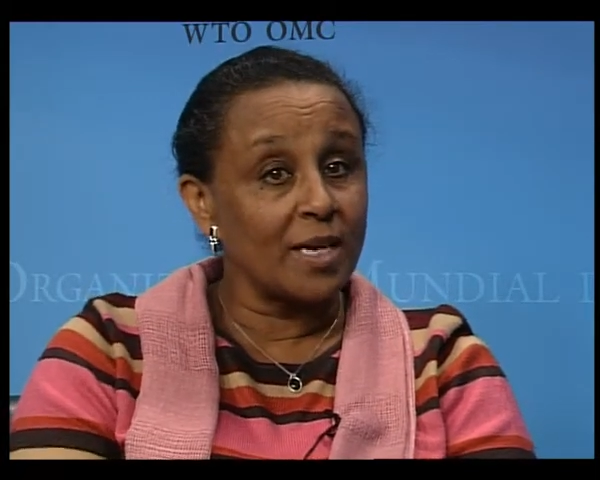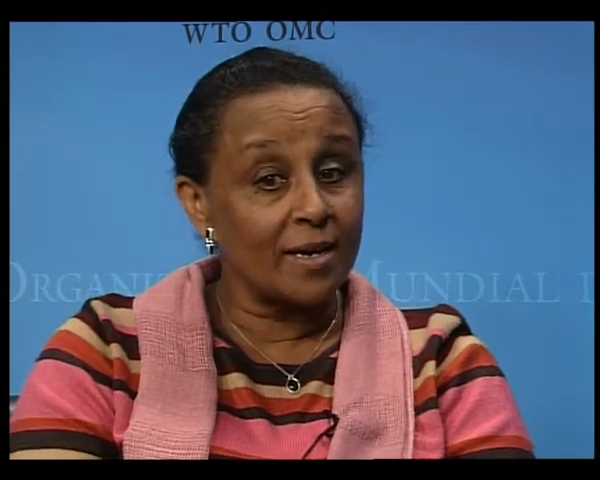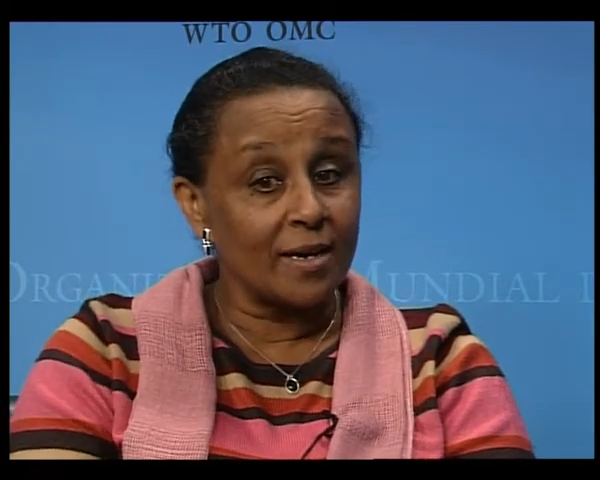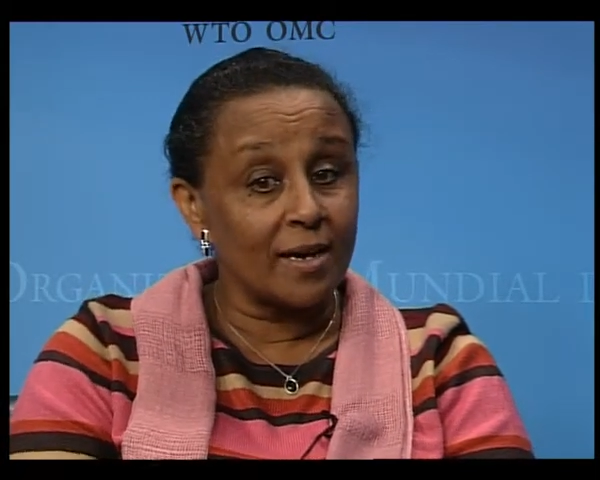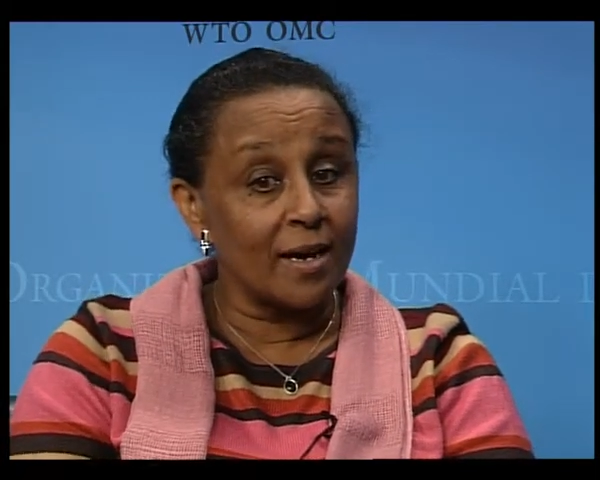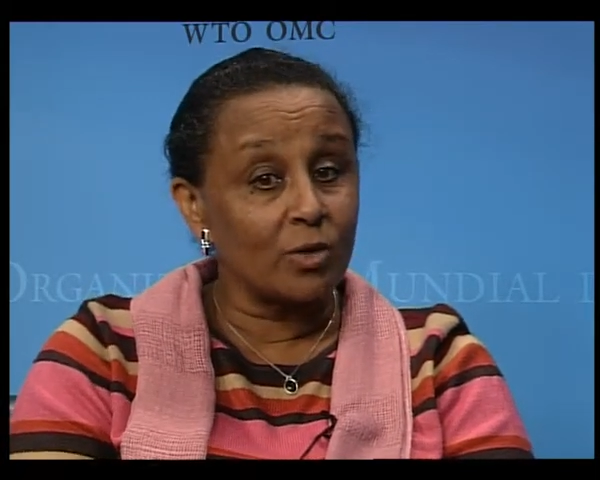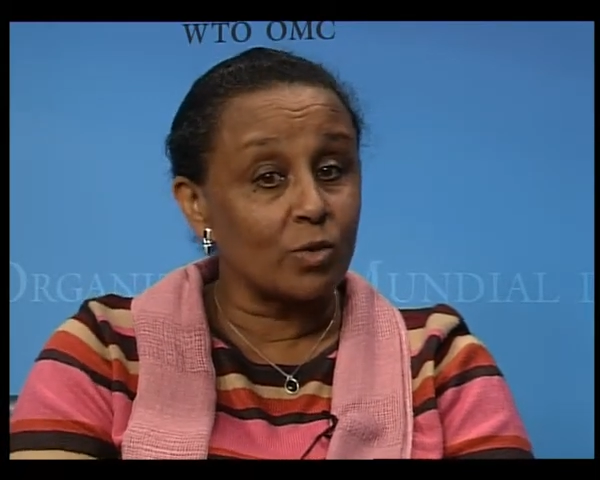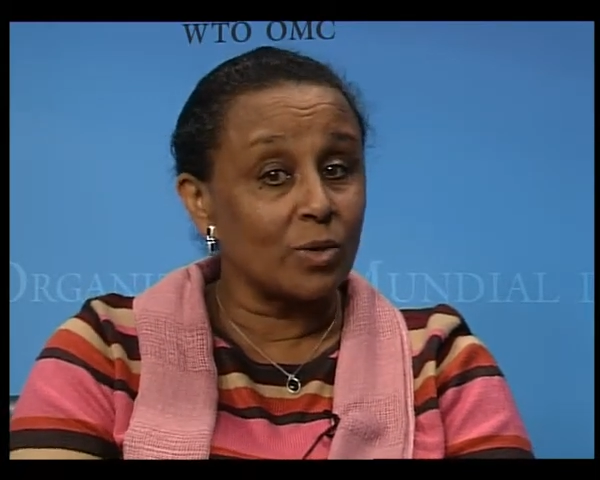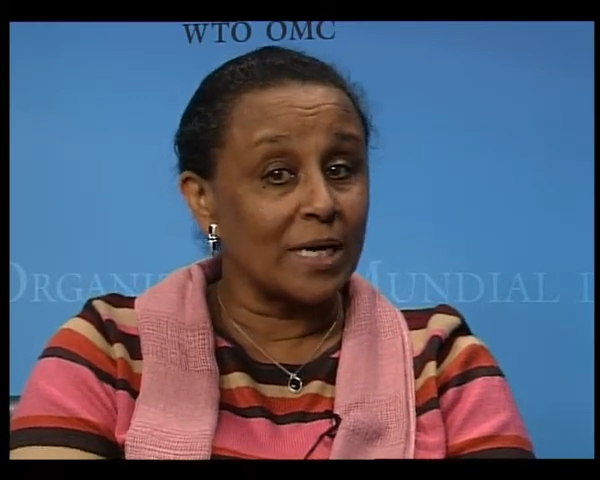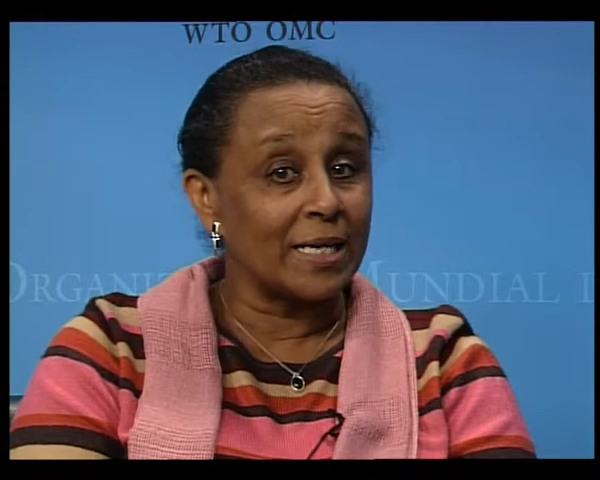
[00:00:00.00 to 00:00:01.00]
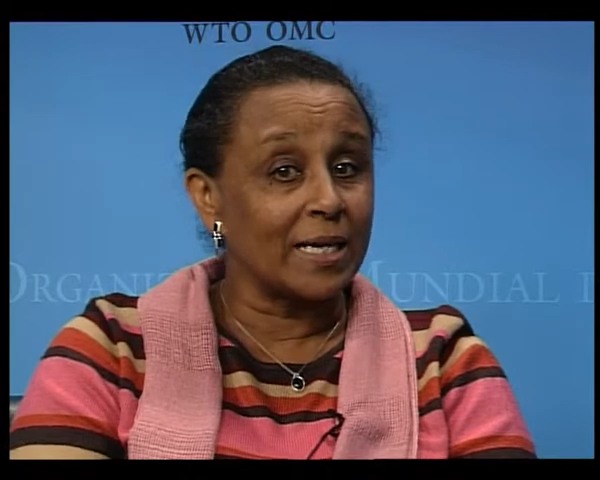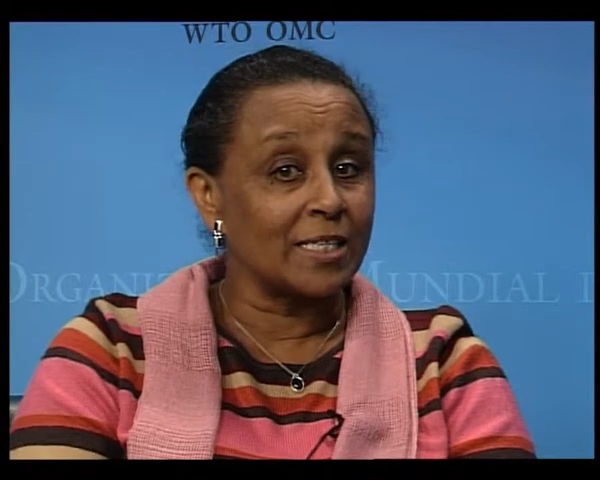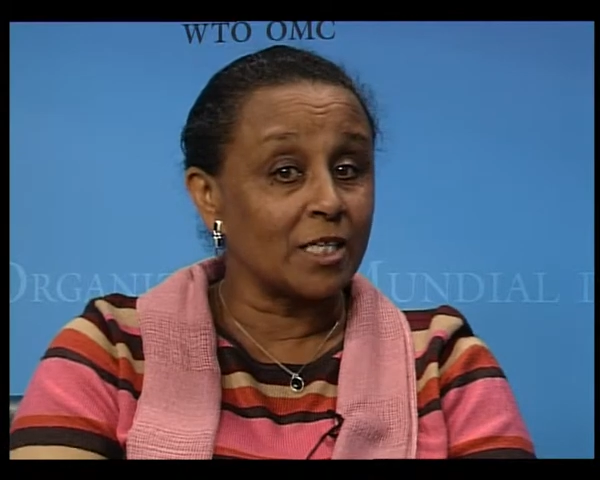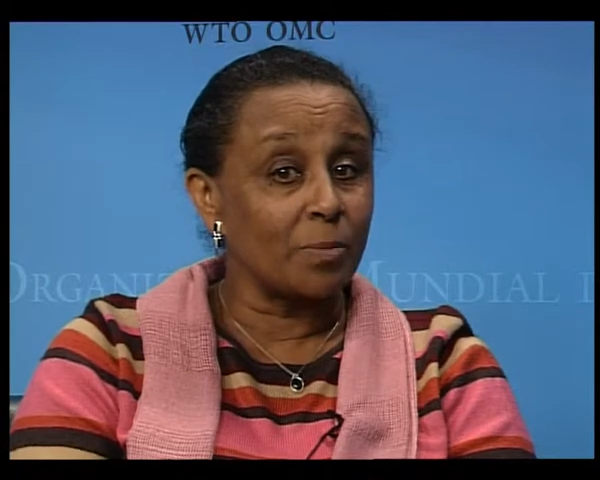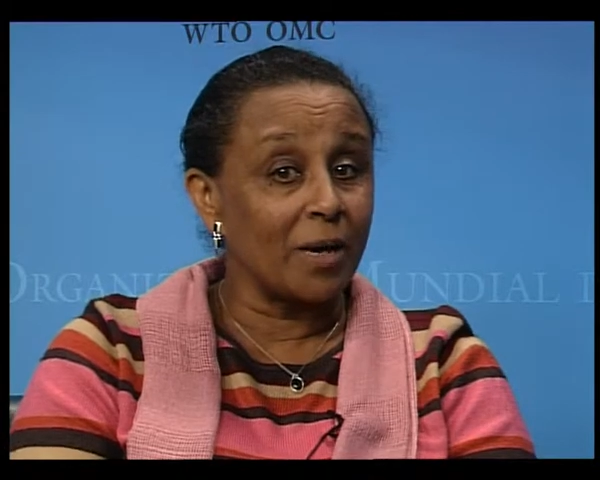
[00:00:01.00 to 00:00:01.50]
And again, through that
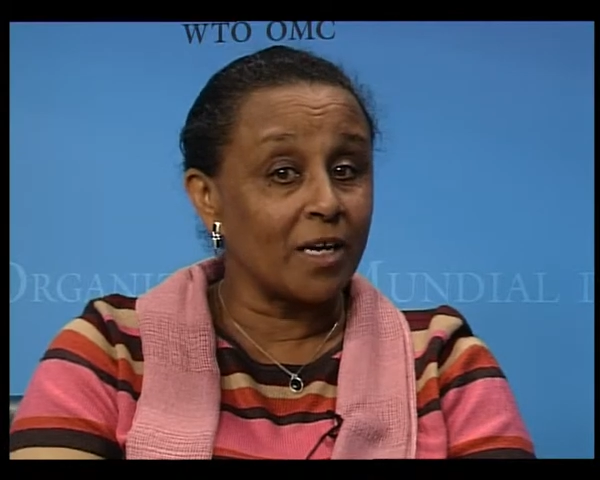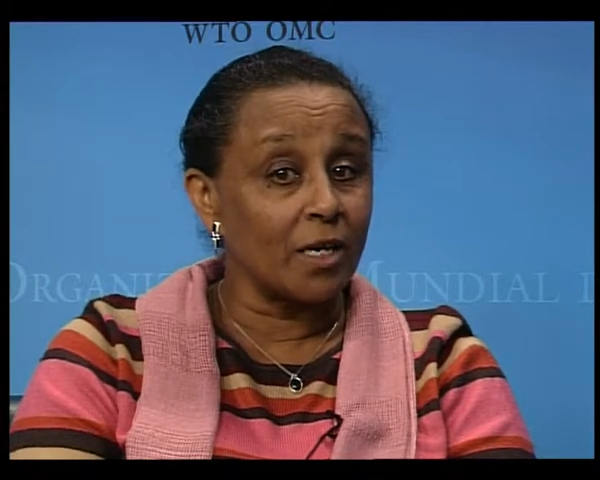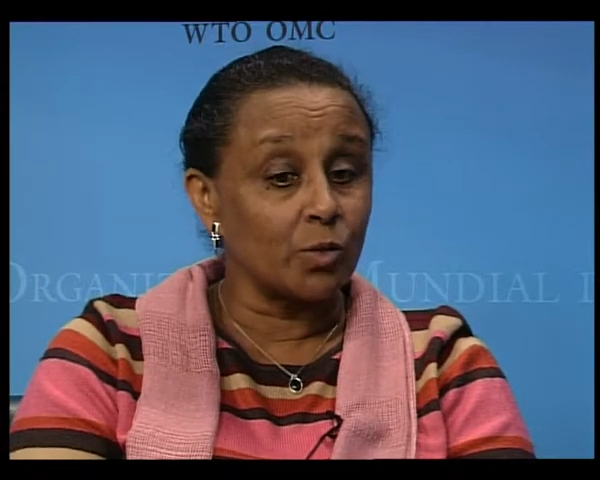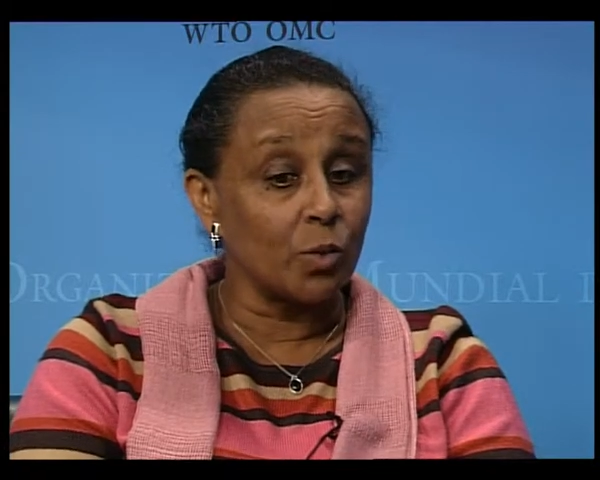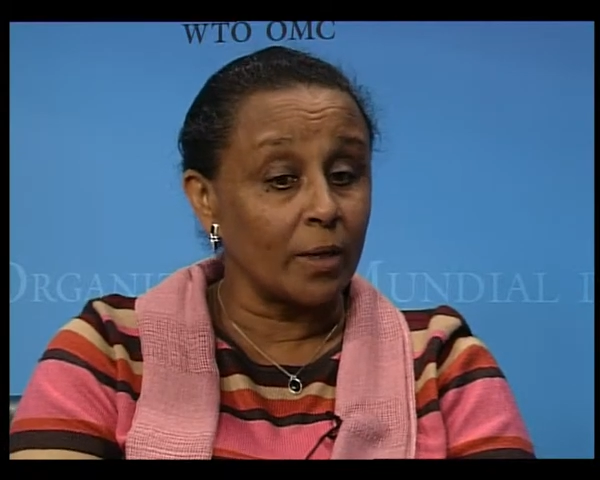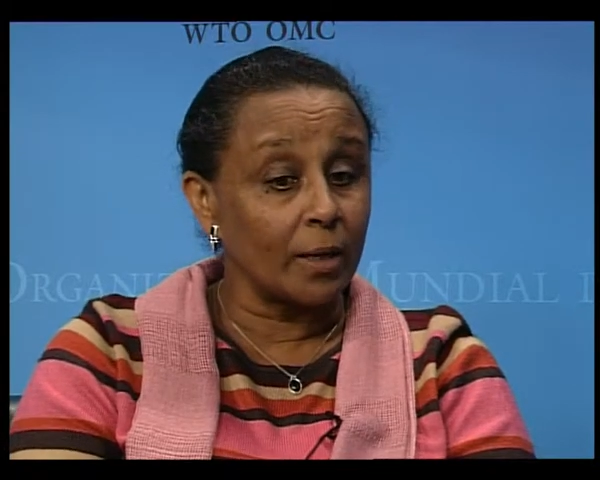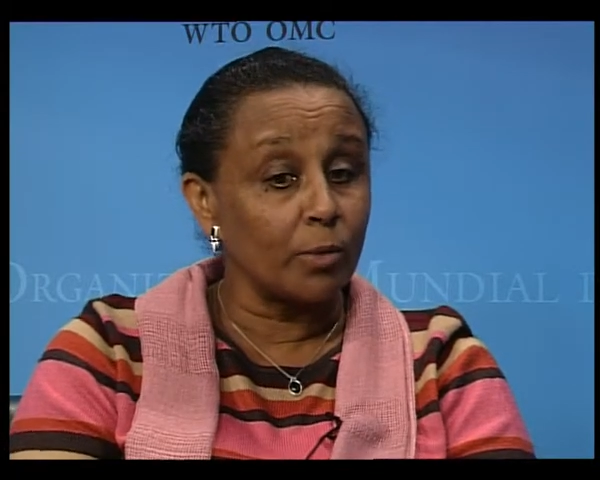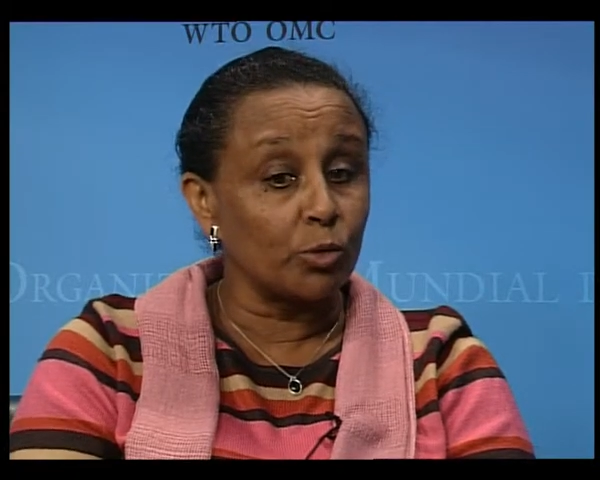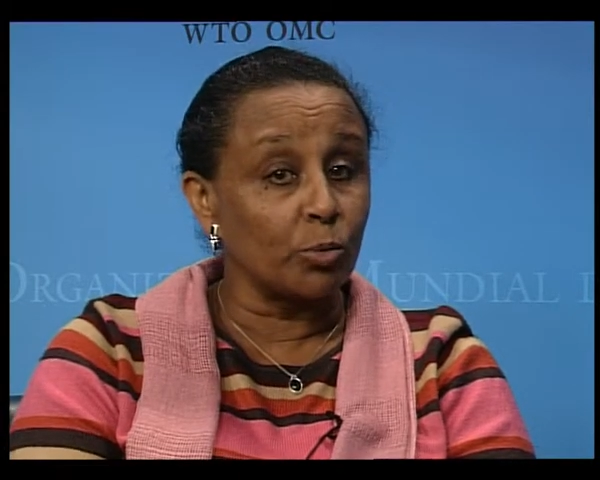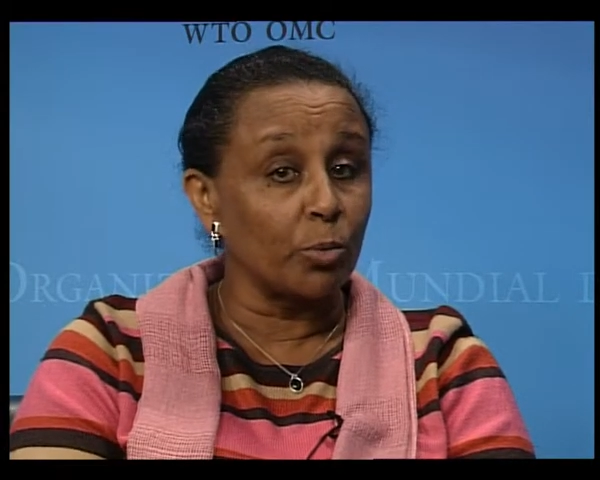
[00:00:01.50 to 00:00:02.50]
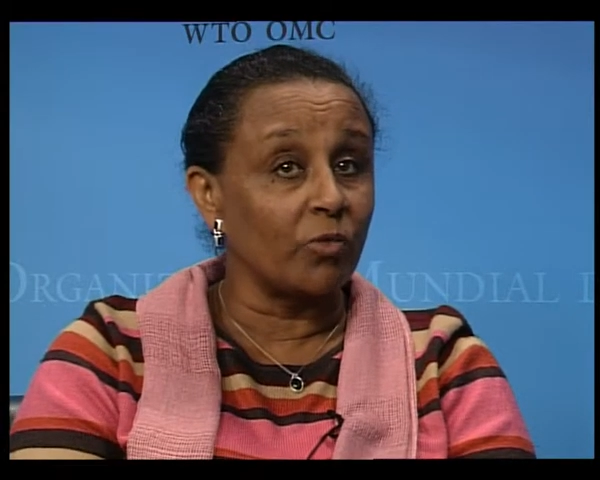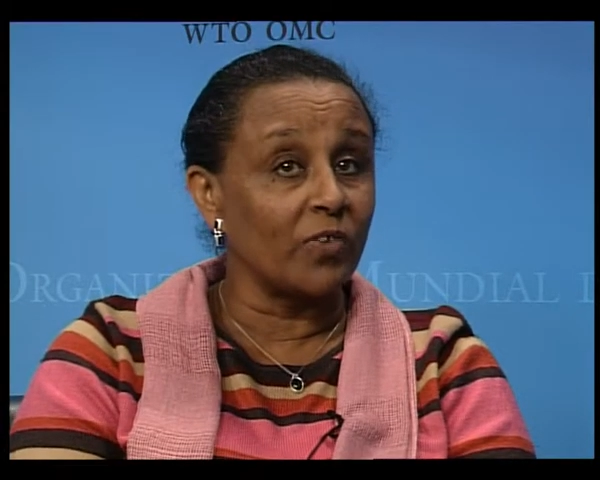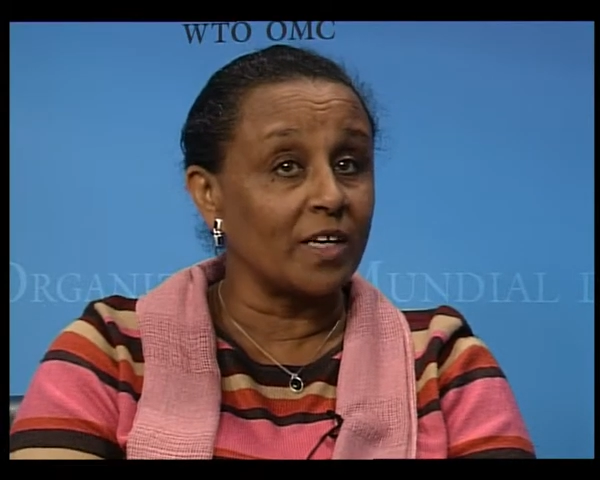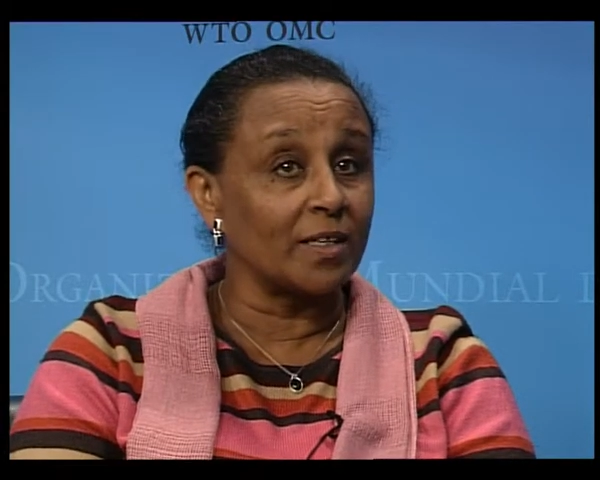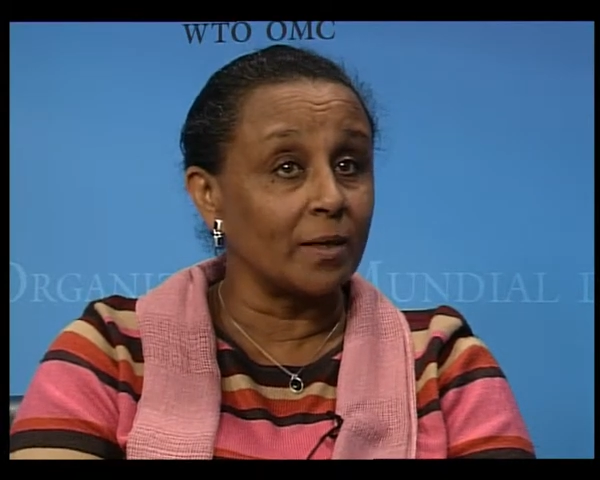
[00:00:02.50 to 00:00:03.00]
access package, we were able to
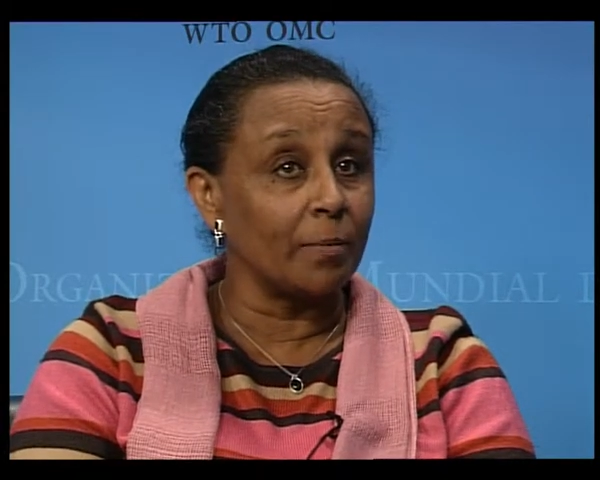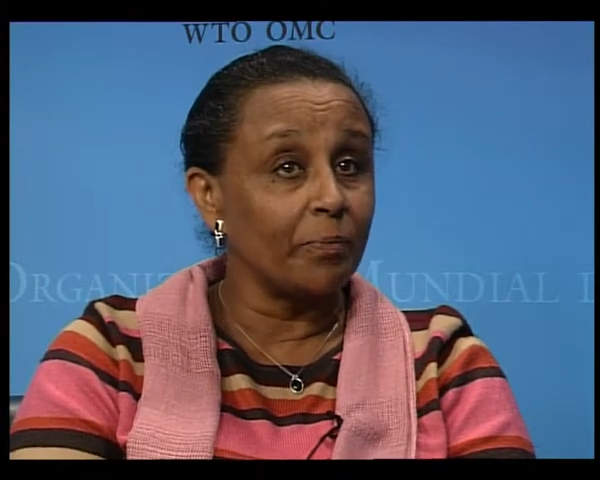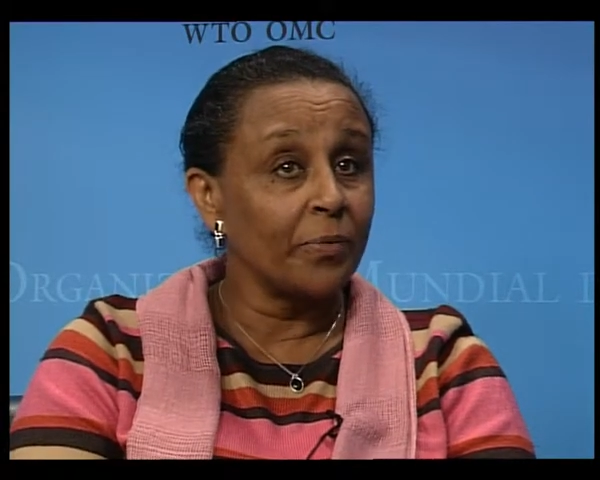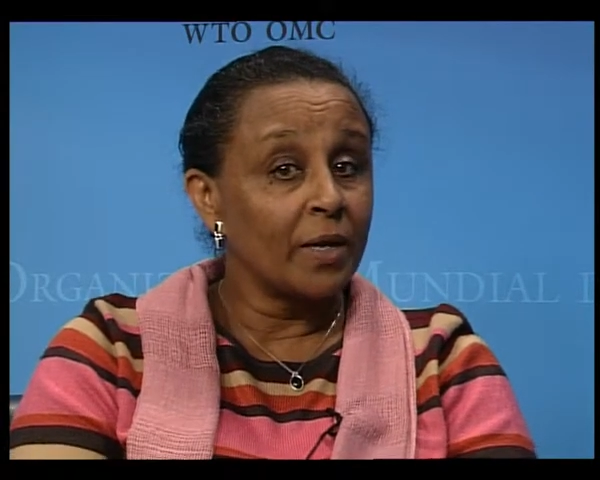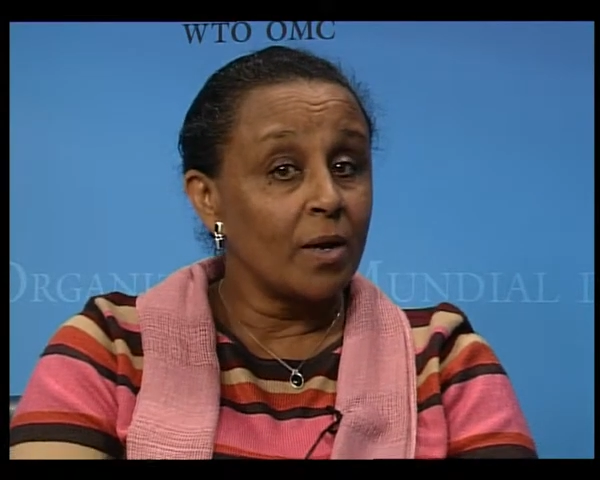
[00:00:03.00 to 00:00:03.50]
provide them